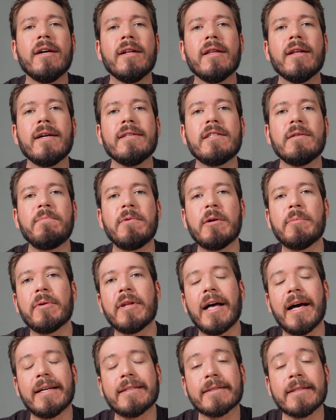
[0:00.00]
Lots of people
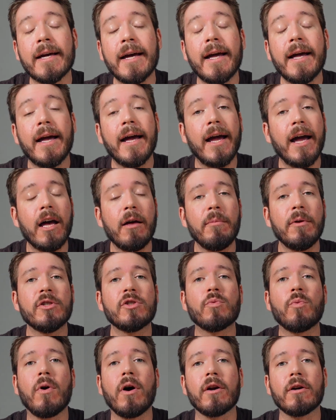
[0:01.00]
ask, how
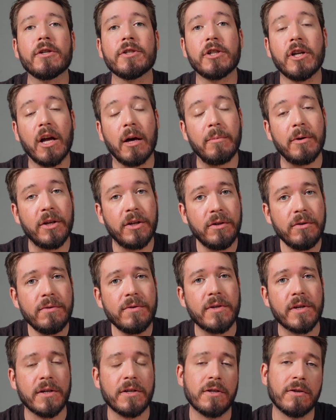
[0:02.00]
much water should I be
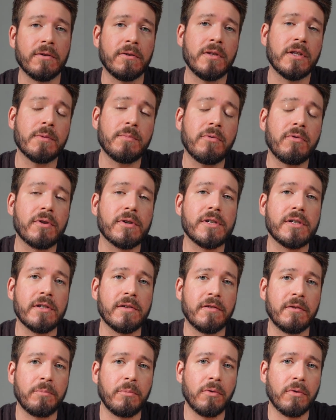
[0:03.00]
using during this portion of
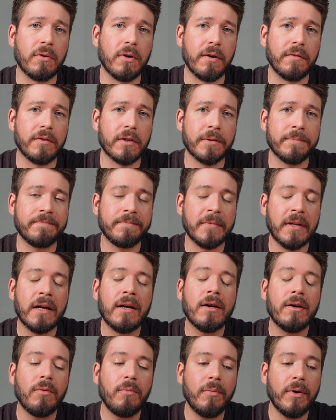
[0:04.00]
the pour-over?
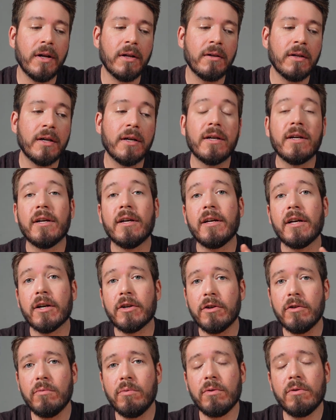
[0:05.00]
Well, a
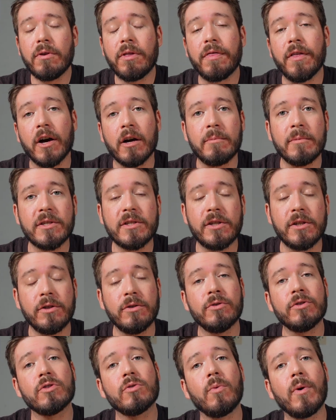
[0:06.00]
good rule of thumb is to
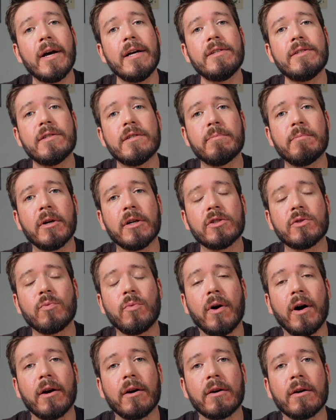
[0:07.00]
use twice as much
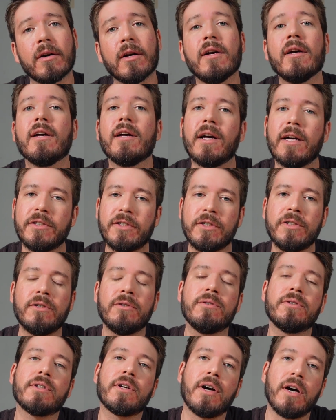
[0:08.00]
water as you
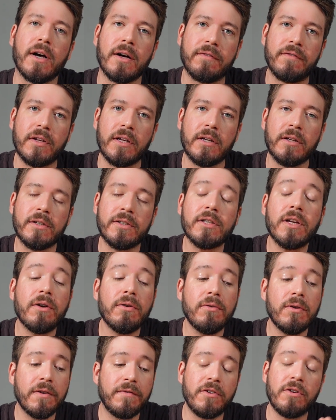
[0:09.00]
used coffee.
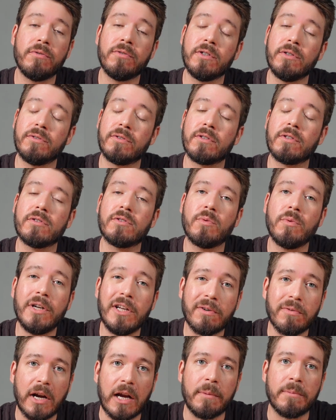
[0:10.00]
So if you used 20
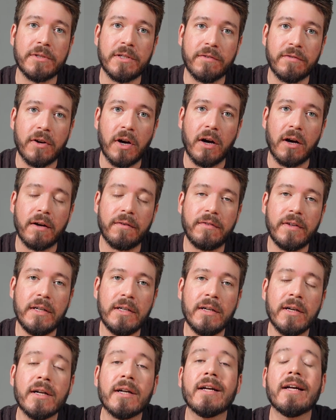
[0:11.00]
grams of coffee,
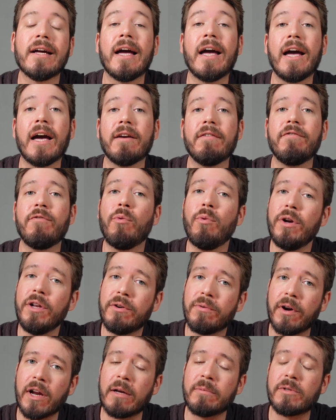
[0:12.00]
add 40
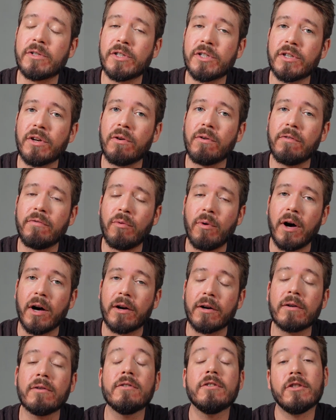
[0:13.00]
grams or so of
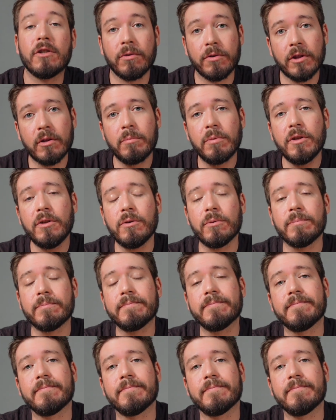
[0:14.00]
water during the bloom.